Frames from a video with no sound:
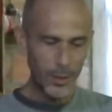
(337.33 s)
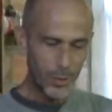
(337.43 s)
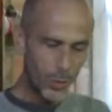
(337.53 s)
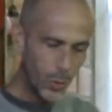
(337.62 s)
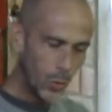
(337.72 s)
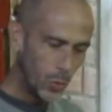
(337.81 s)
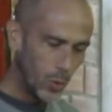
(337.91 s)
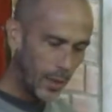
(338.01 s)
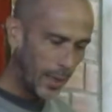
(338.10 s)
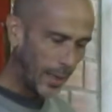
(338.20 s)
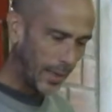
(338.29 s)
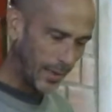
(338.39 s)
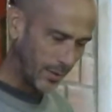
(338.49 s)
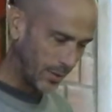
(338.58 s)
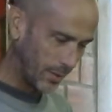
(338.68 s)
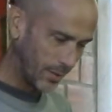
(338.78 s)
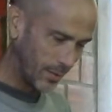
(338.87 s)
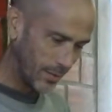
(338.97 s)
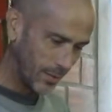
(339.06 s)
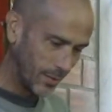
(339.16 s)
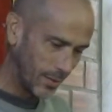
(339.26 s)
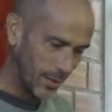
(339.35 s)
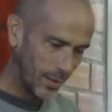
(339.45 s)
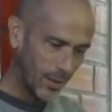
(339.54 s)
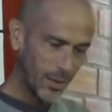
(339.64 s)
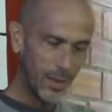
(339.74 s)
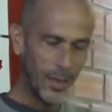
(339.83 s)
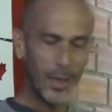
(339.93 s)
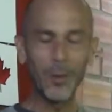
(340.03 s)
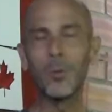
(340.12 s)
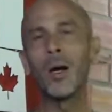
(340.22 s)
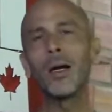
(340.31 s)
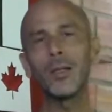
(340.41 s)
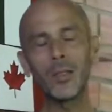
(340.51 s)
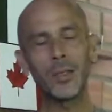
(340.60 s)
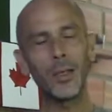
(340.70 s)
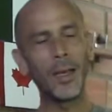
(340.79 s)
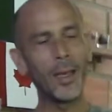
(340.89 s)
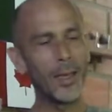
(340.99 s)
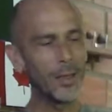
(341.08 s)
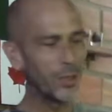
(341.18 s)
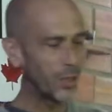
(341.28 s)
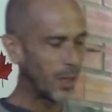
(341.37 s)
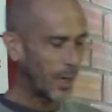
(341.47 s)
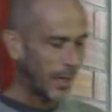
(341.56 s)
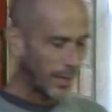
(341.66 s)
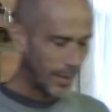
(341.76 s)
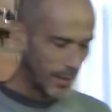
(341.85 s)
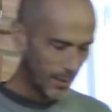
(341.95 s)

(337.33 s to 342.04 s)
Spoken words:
2 eggs that I washed and dried.